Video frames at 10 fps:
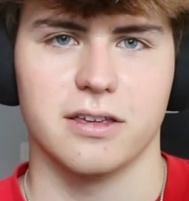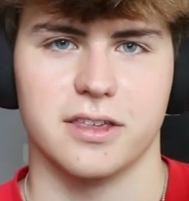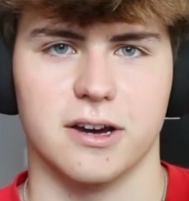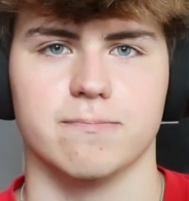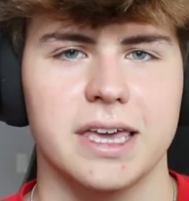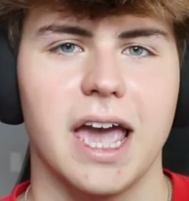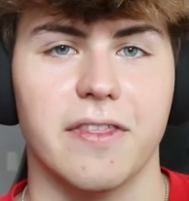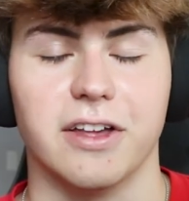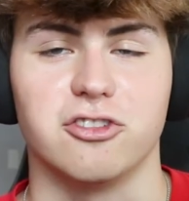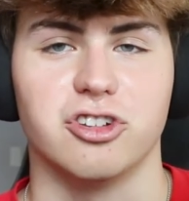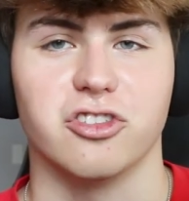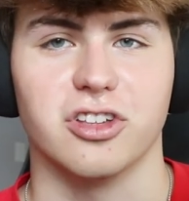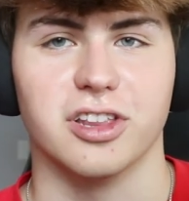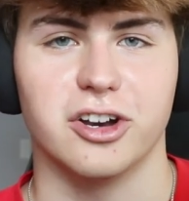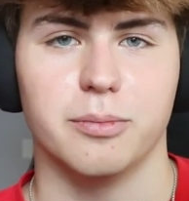So yeah, that's just a
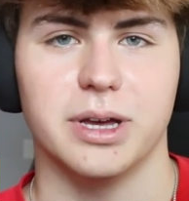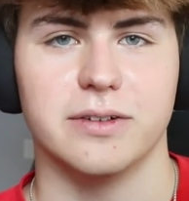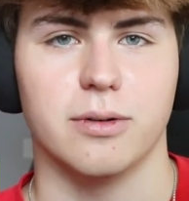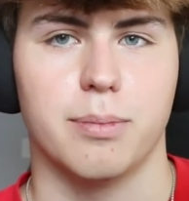little bit of a